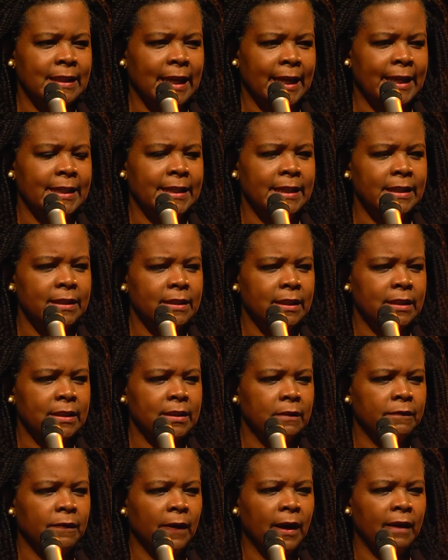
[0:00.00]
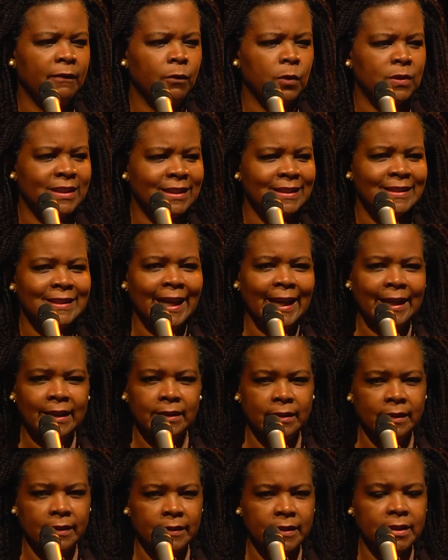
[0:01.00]
to 1865 was
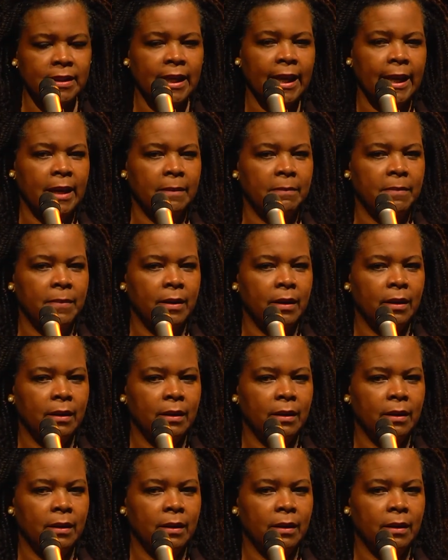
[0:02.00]
exactly the same